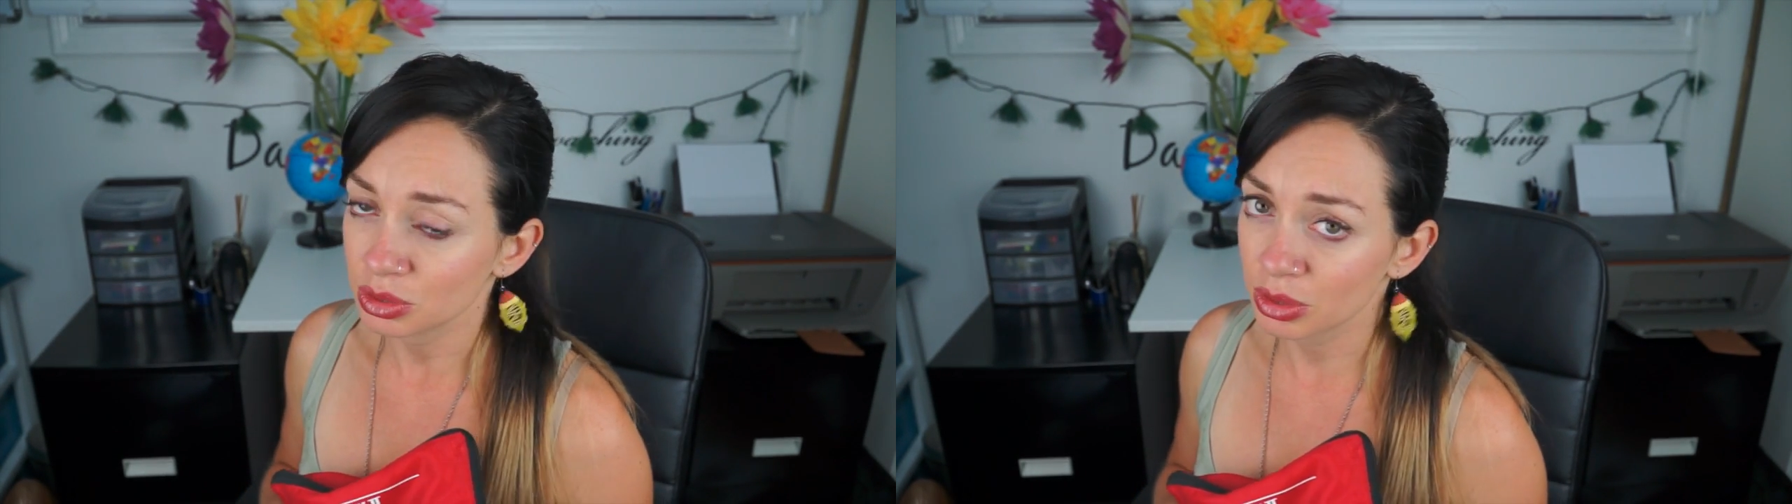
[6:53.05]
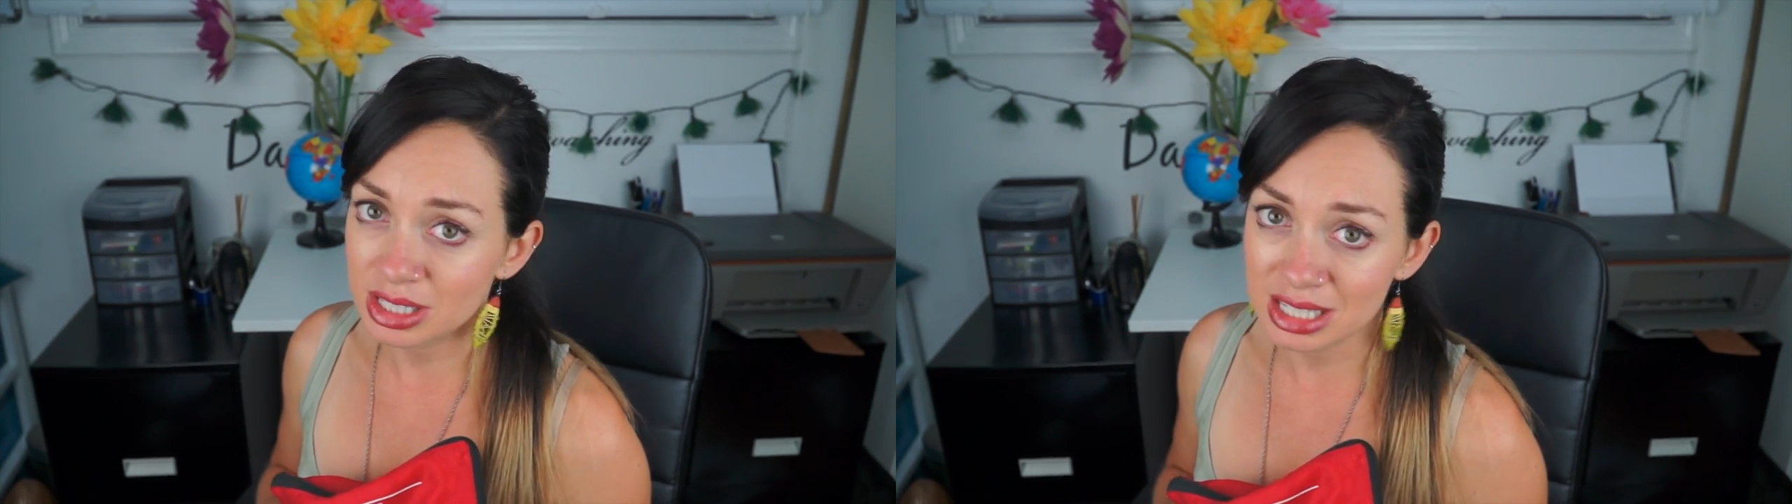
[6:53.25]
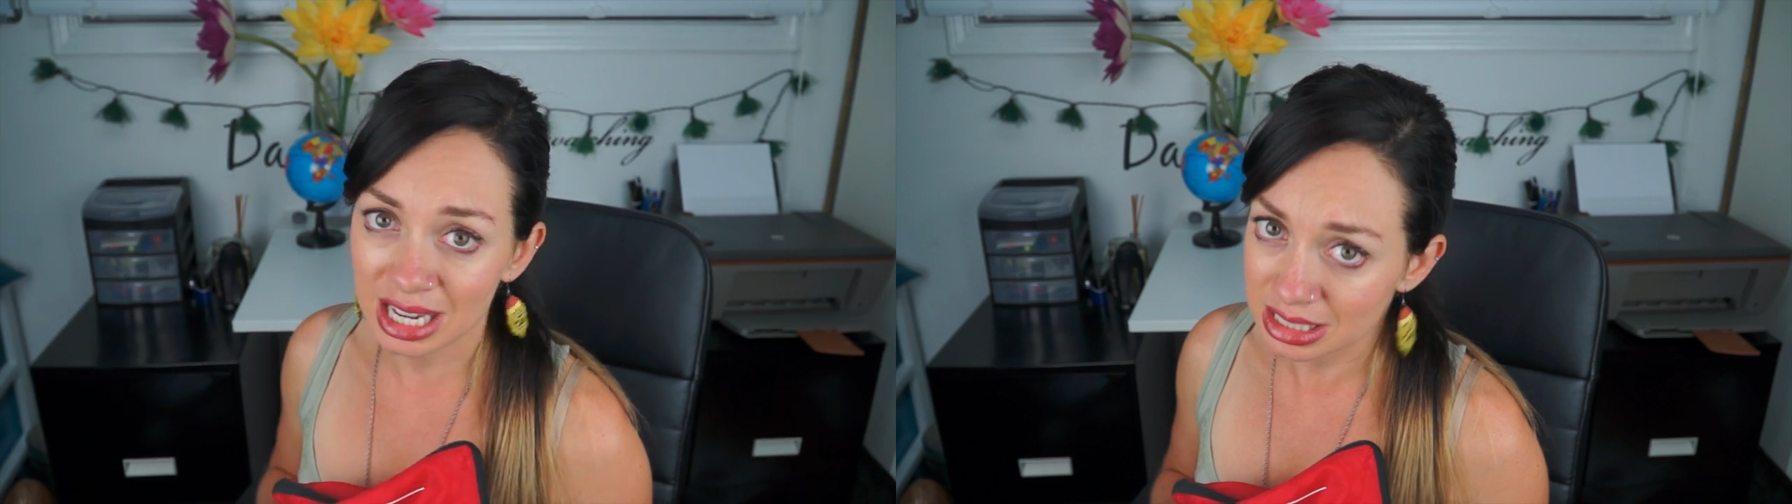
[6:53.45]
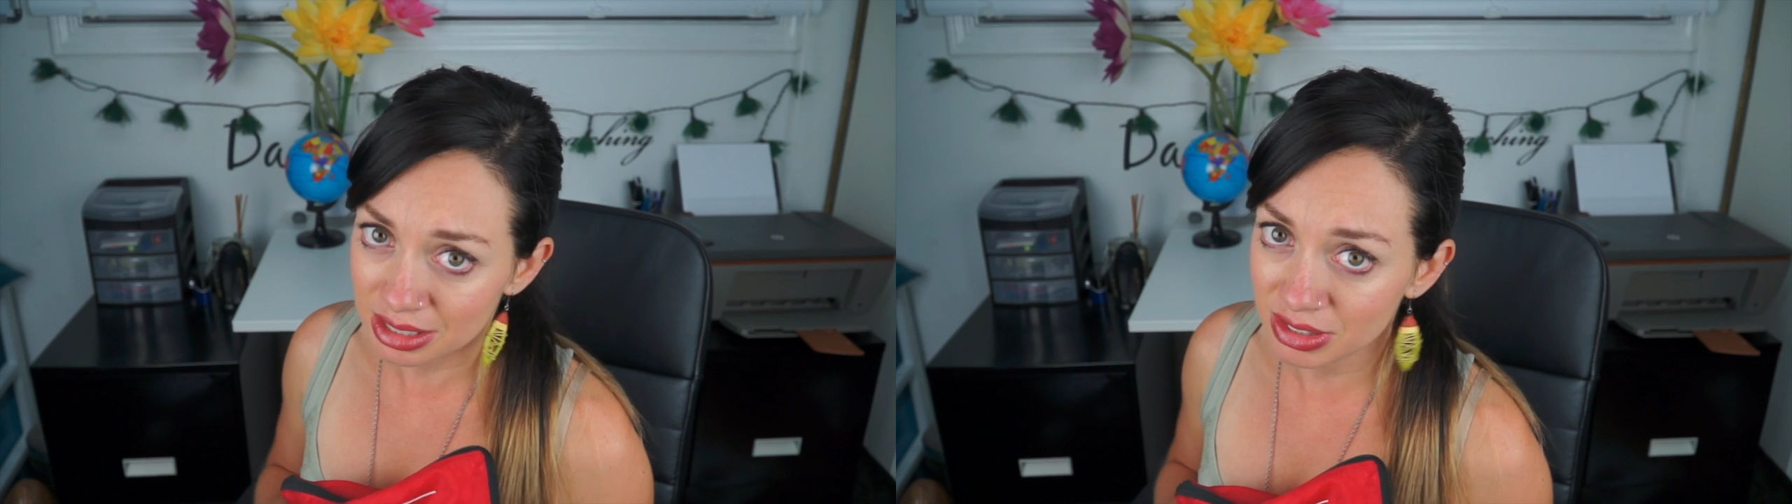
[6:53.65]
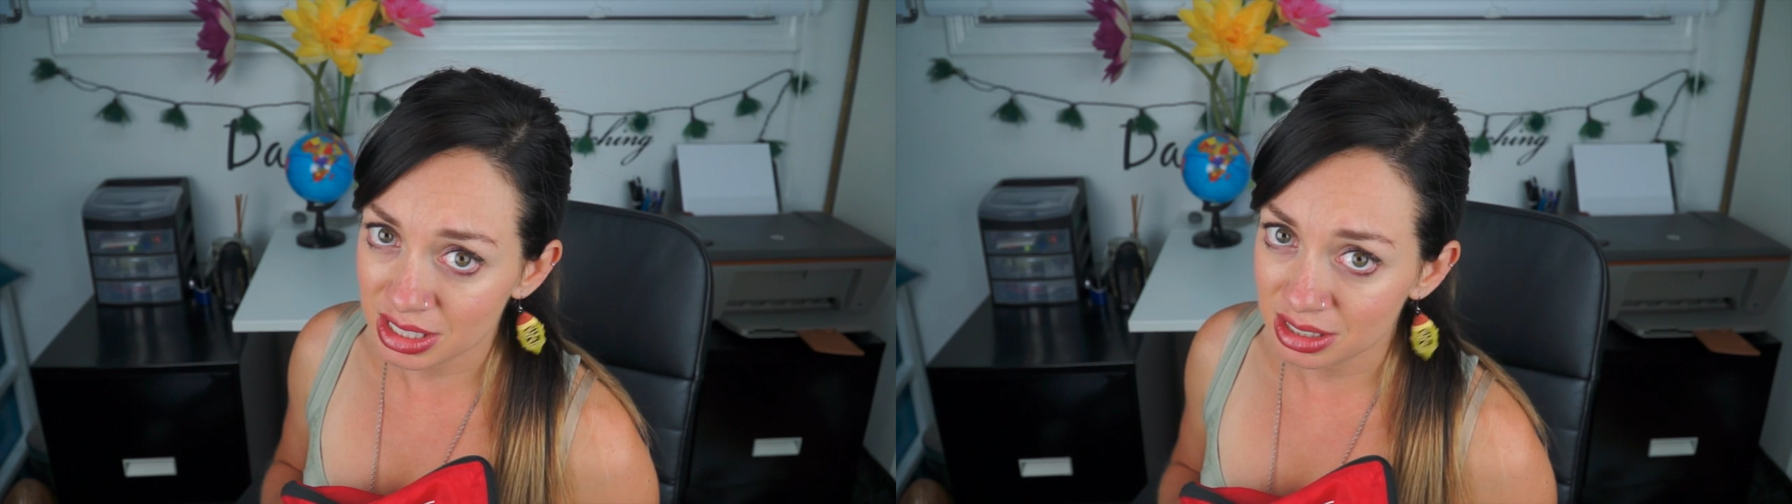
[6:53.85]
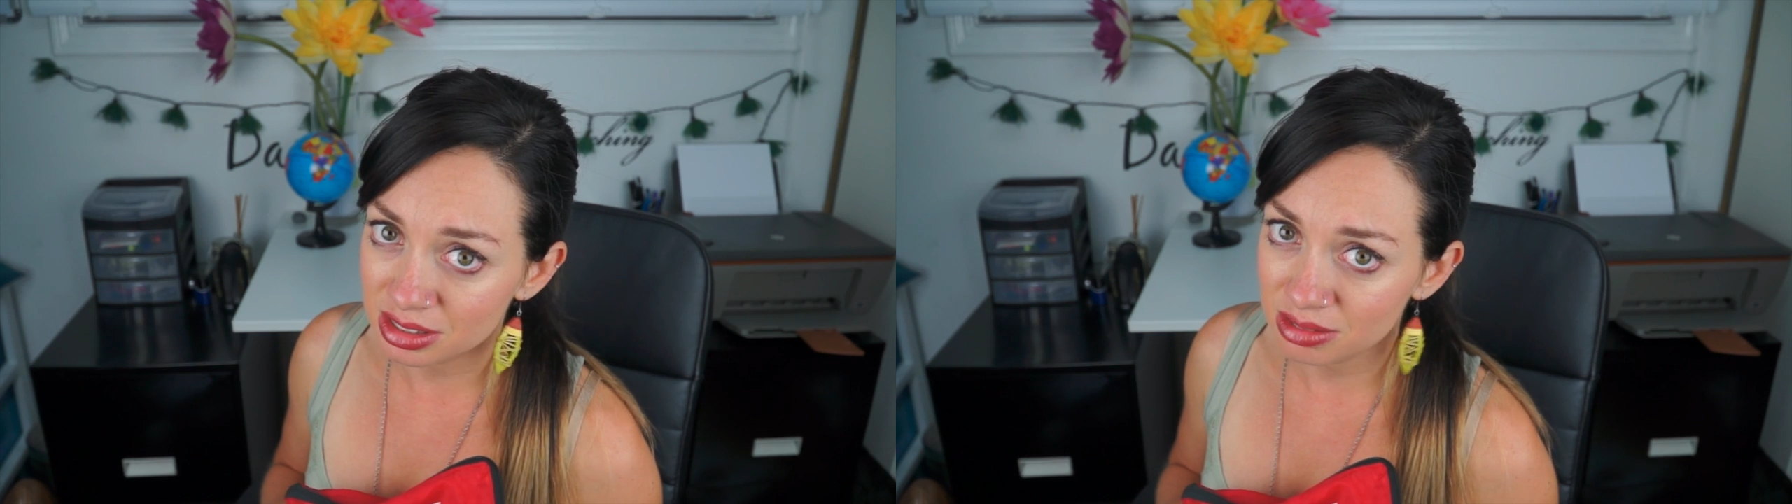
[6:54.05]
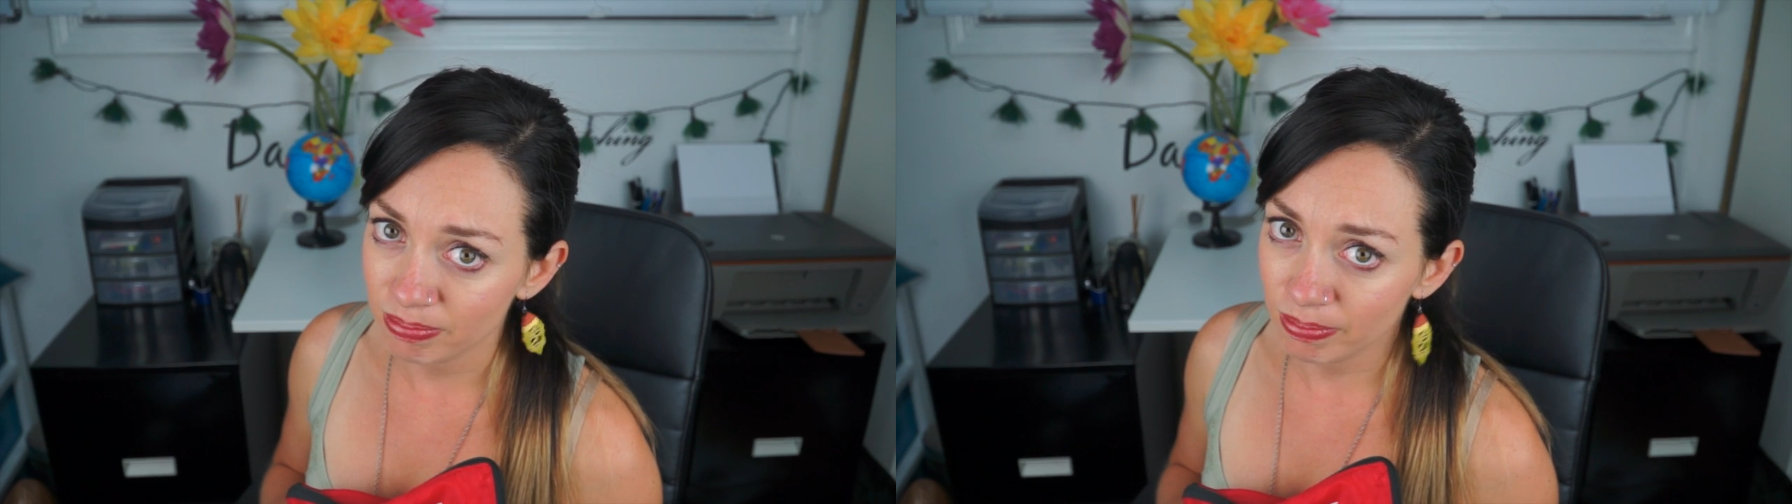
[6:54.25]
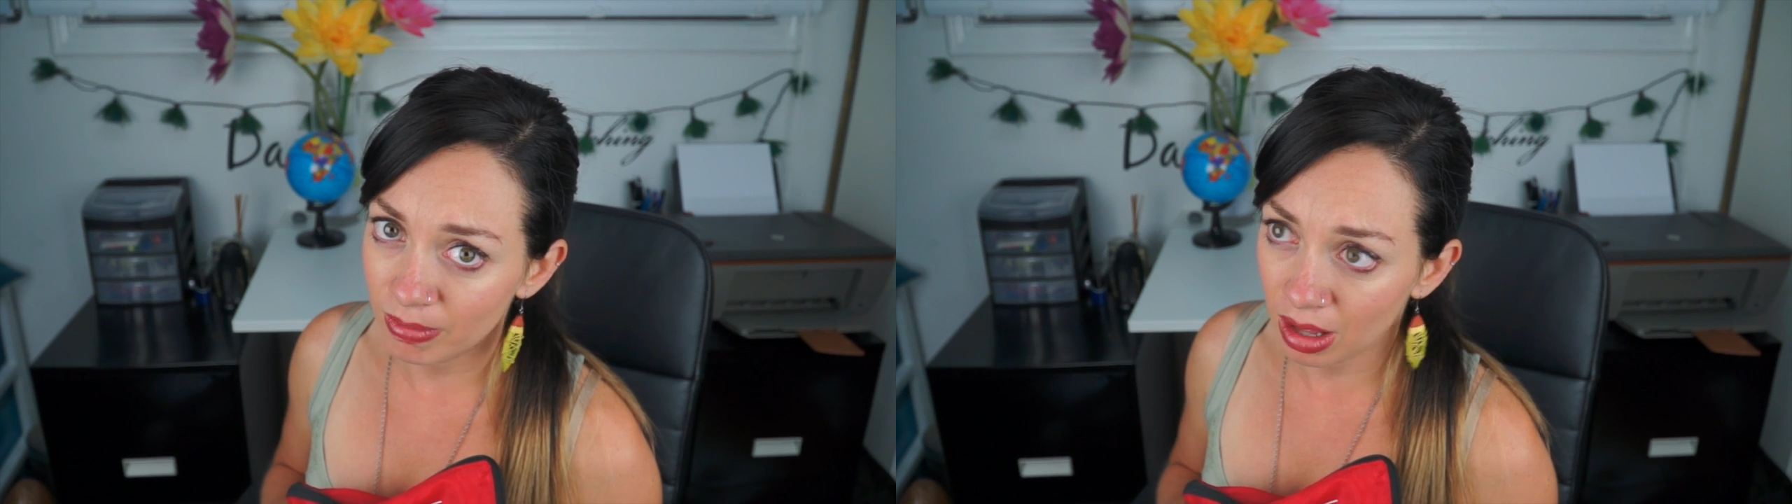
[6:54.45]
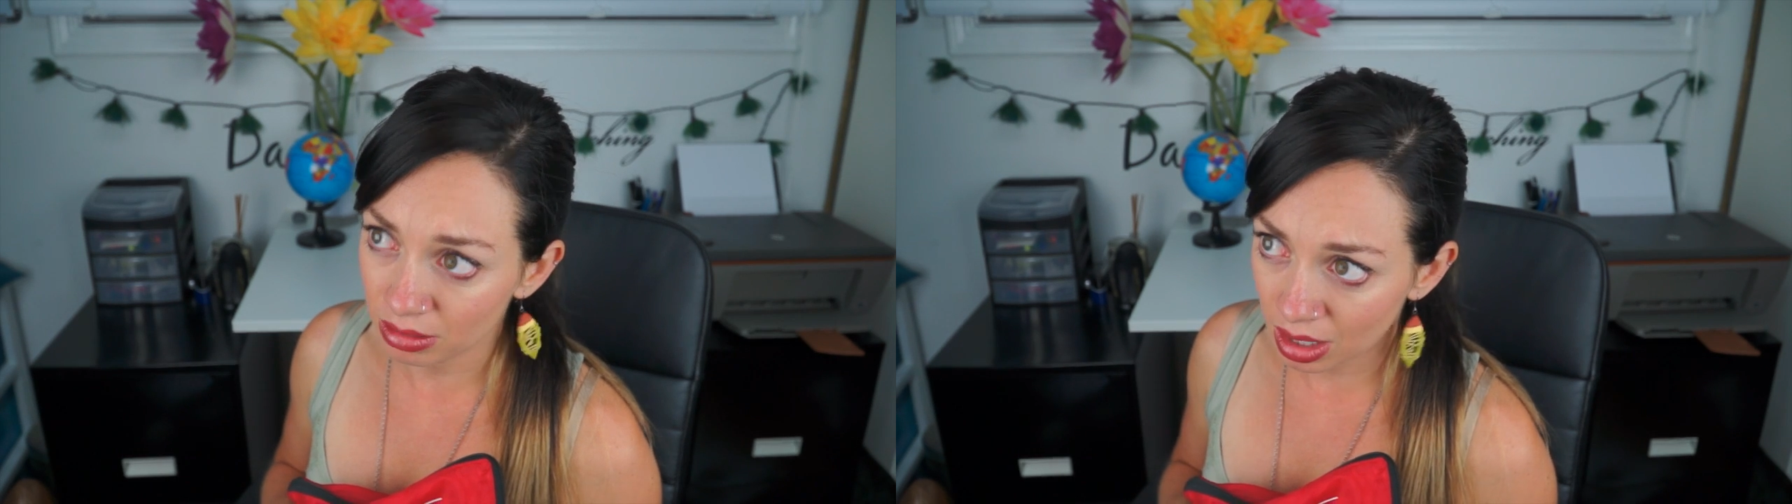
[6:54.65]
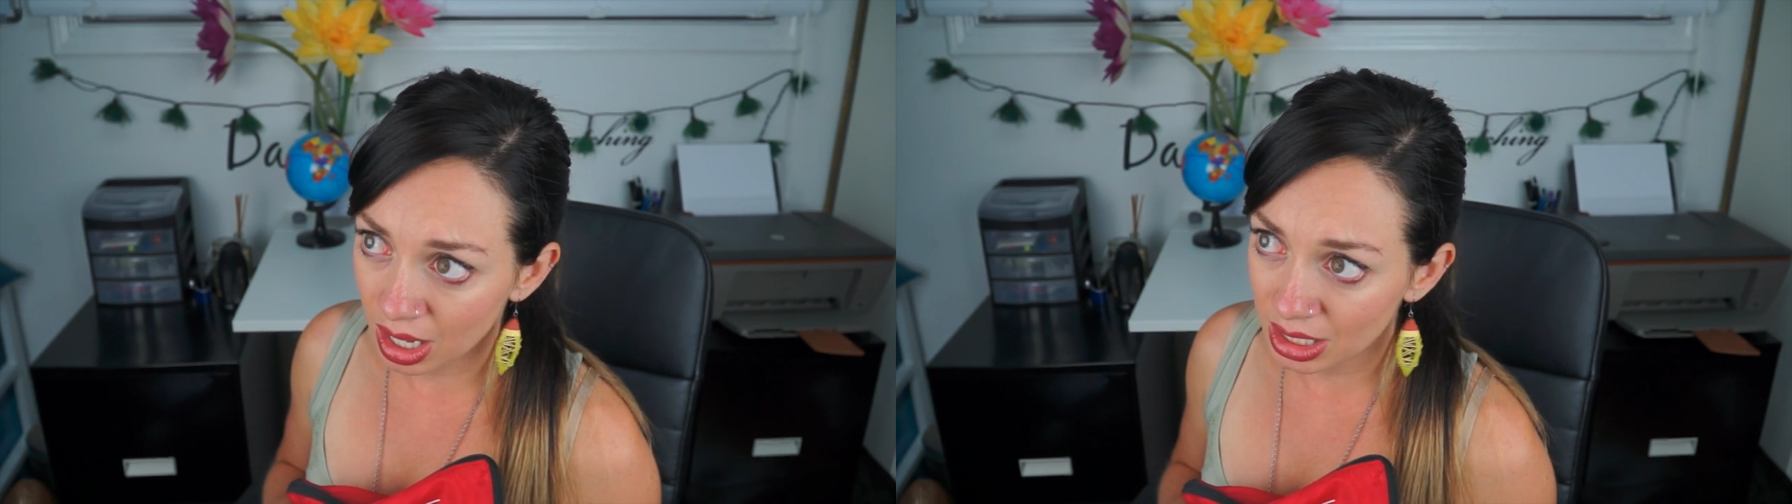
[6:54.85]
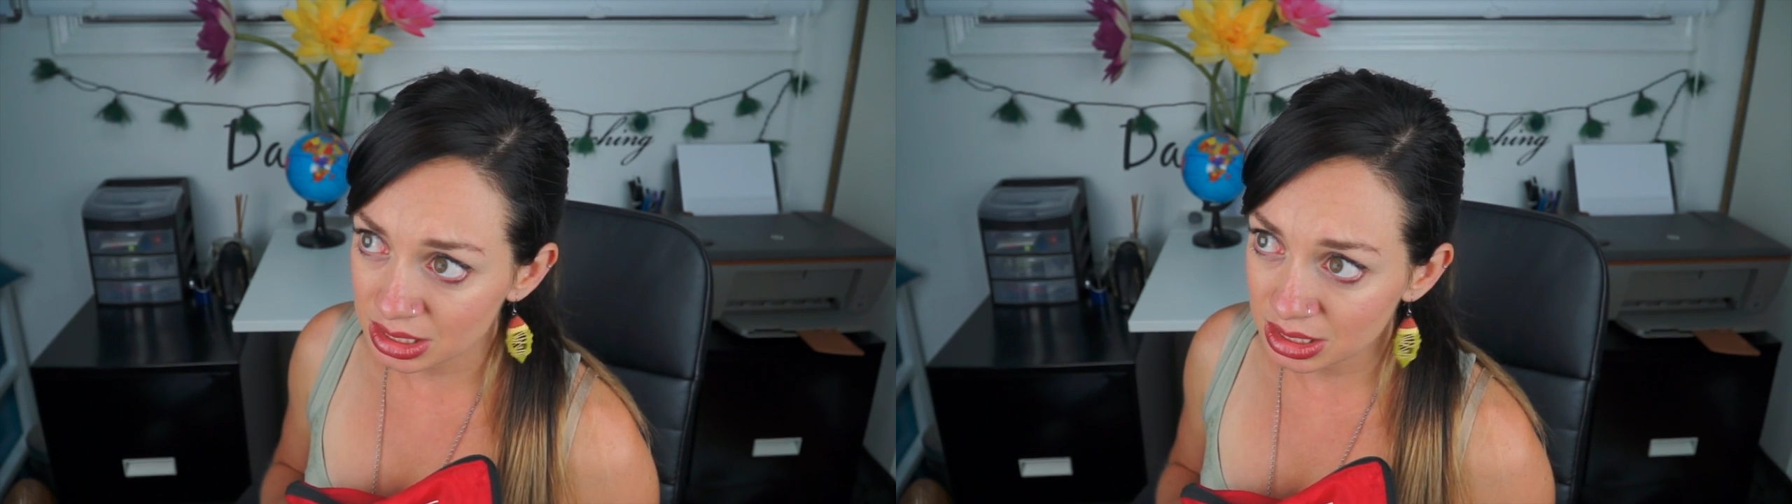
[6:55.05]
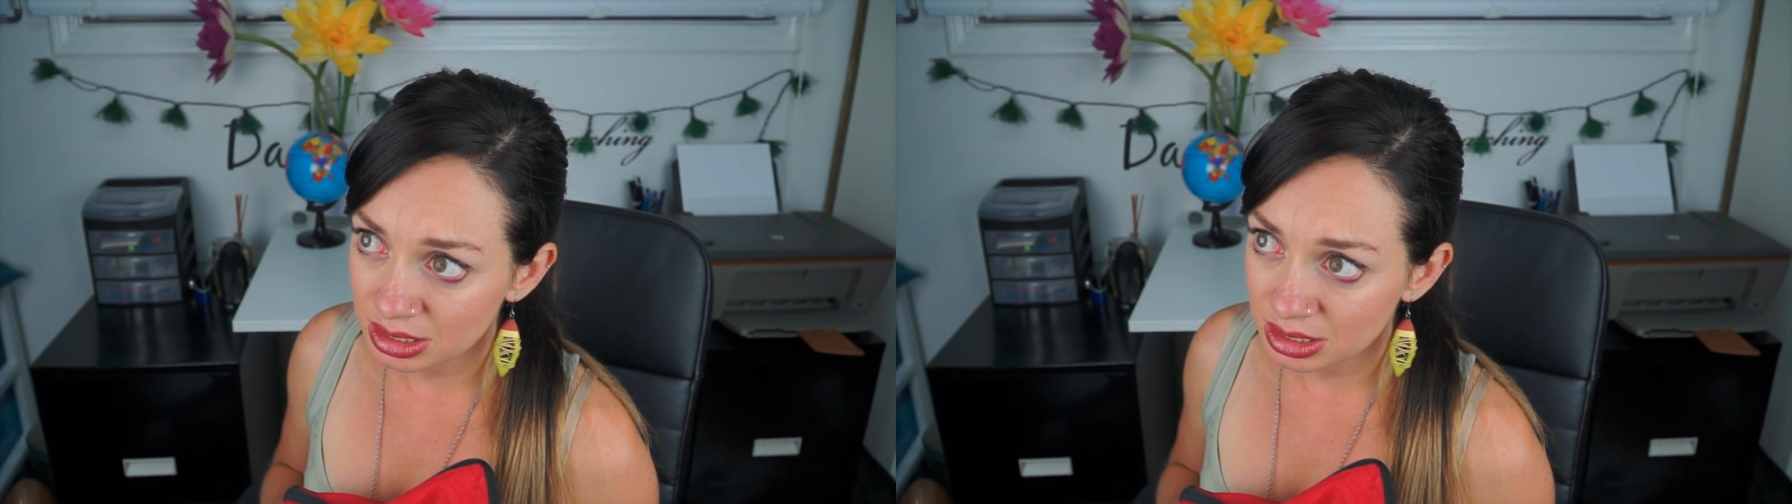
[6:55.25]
crazy activities a lot,